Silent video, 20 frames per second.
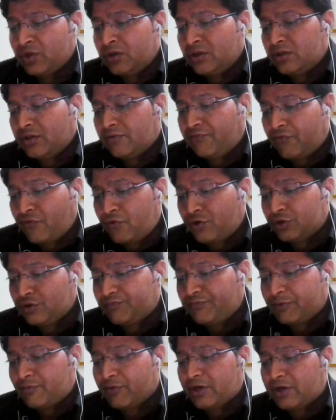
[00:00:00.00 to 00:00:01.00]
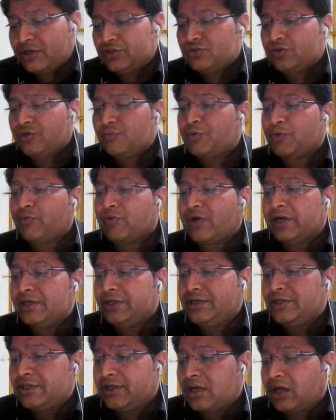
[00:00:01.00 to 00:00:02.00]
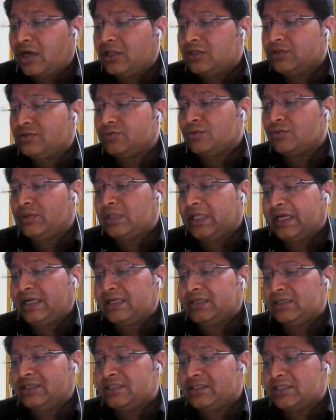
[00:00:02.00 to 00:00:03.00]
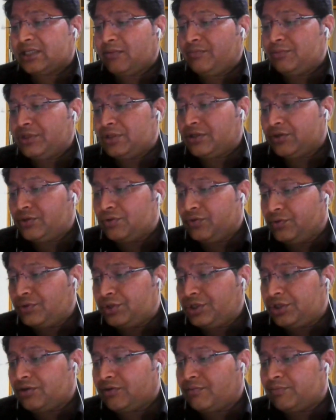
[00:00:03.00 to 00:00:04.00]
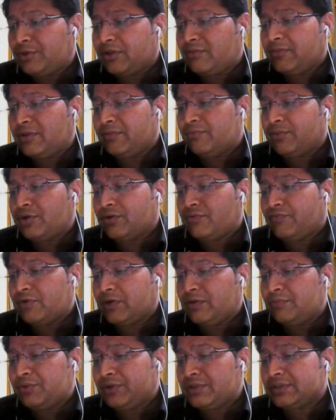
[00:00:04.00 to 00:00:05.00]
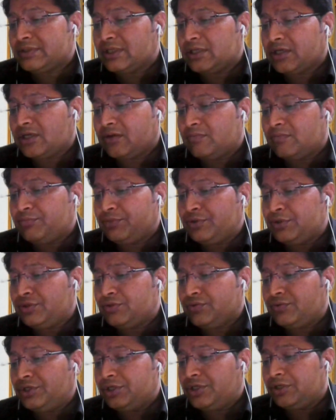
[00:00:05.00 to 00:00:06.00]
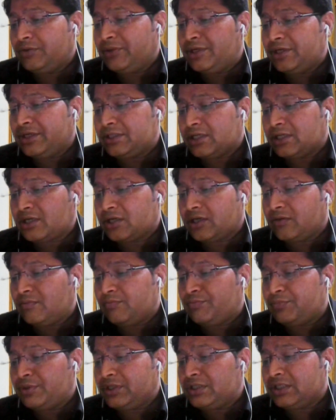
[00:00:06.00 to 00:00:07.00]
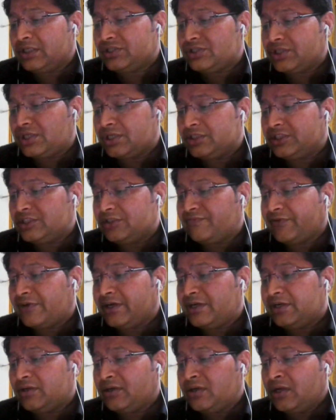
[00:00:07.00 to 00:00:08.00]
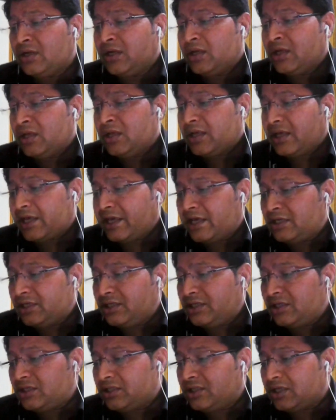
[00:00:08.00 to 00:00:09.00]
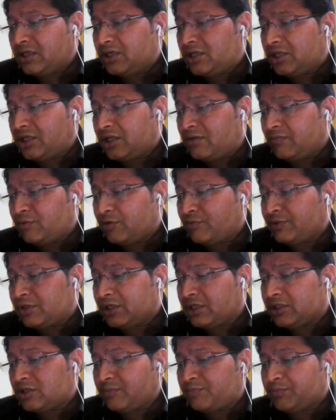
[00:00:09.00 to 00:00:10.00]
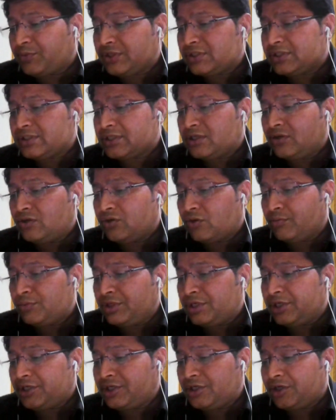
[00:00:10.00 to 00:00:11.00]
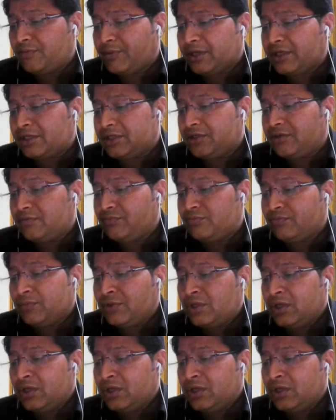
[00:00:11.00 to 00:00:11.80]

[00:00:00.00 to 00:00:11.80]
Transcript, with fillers: The fourth proviso provided also that it shall be the duty of the member of one person company to intimate the company the change if any in the name of the other person nominated by him